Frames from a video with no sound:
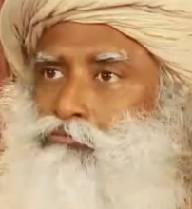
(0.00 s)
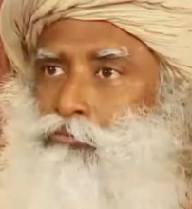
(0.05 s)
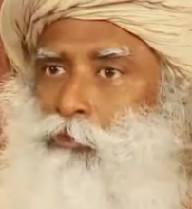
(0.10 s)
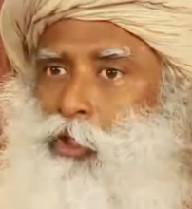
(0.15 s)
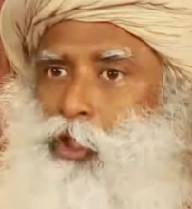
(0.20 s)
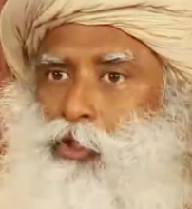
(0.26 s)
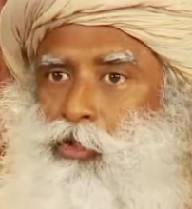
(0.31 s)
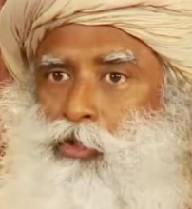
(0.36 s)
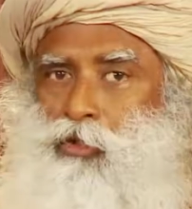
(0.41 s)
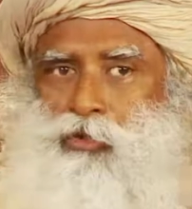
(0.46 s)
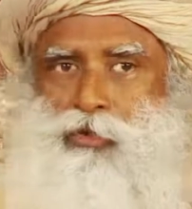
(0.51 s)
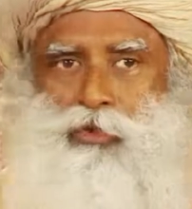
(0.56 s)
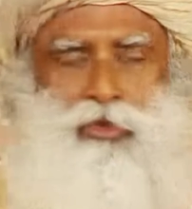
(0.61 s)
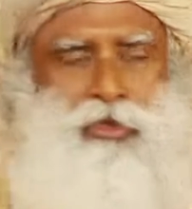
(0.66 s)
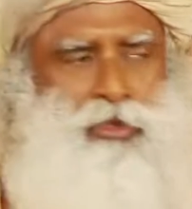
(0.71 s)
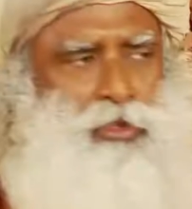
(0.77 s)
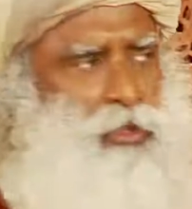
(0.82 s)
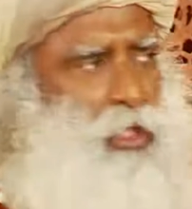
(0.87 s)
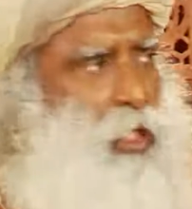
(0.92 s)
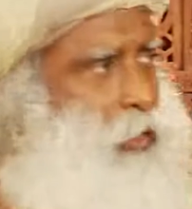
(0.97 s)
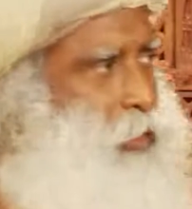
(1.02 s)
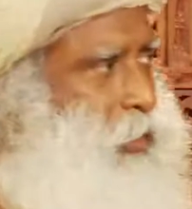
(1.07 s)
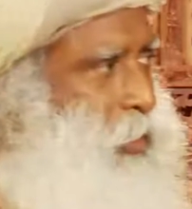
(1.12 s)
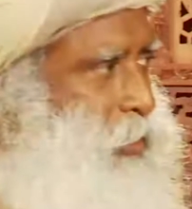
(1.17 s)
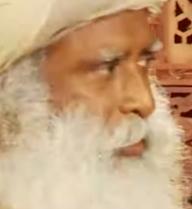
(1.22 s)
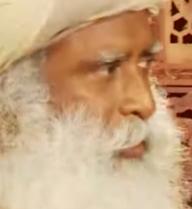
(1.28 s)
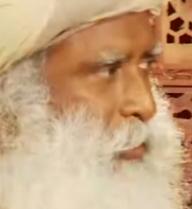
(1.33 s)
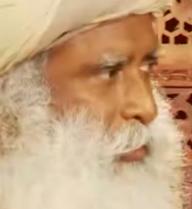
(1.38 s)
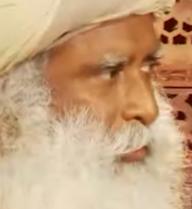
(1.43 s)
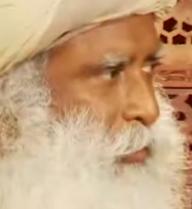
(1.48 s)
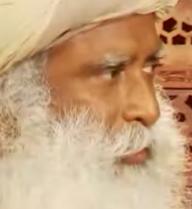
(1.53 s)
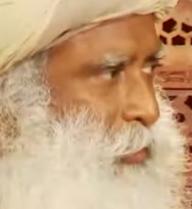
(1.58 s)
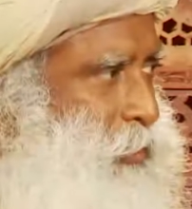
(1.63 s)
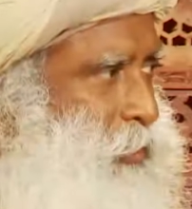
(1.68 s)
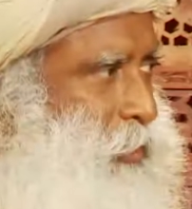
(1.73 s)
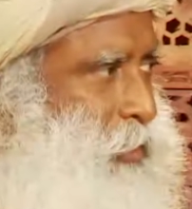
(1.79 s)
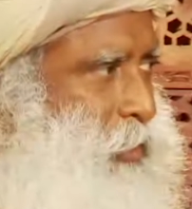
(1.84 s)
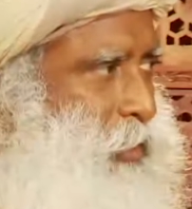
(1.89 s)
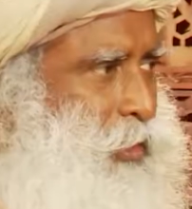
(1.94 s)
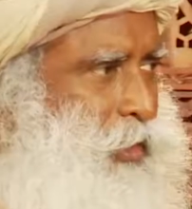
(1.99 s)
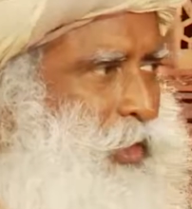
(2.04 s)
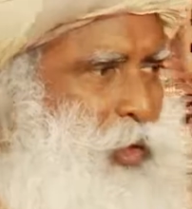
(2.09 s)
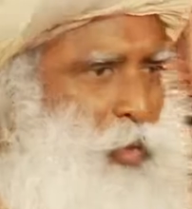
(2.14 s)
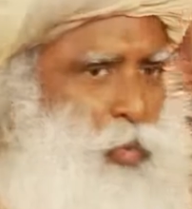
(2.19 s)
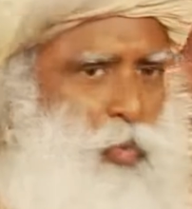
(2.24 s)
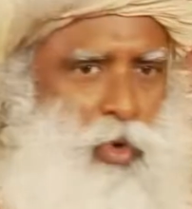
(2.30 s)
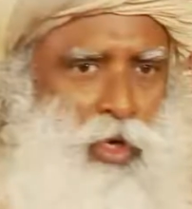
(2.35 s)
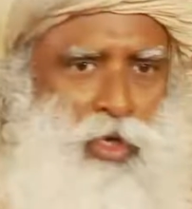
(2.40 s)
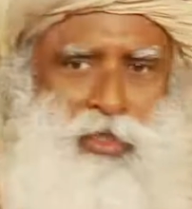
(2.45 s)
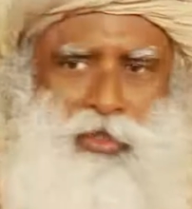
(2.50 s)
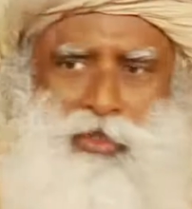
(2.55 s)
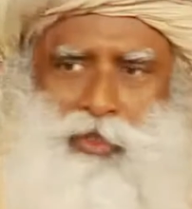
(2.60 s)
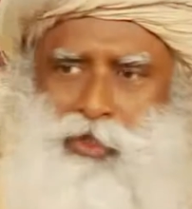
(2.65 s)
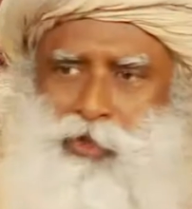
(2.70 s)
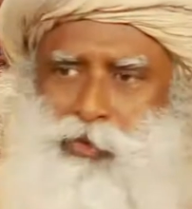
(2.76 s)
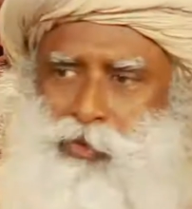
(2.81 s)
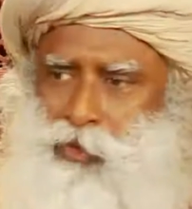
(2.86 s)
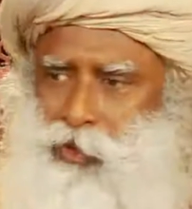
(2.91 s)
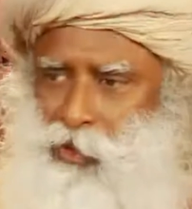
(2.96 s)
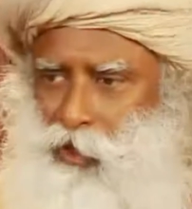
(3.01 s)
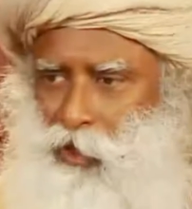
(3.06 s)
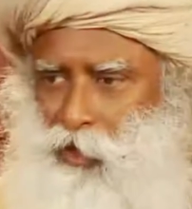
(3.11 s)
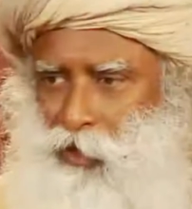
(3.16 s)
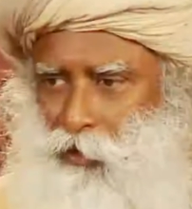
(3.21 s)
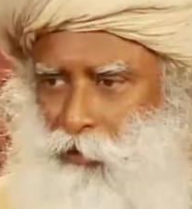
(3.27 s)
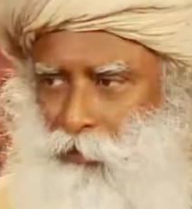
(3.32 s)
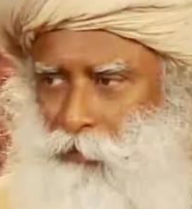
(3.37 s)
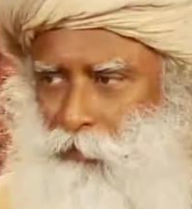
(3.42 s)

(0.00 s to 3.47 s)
They looked, nothing. Then what does he do here?